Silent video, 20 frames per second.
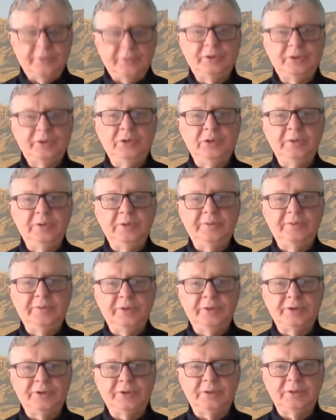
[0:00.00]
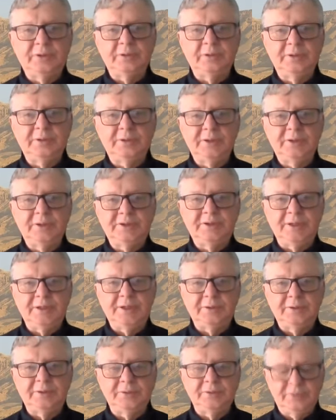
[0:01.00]
the universal
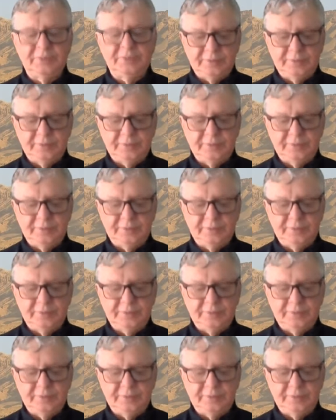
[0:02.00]
intelligence.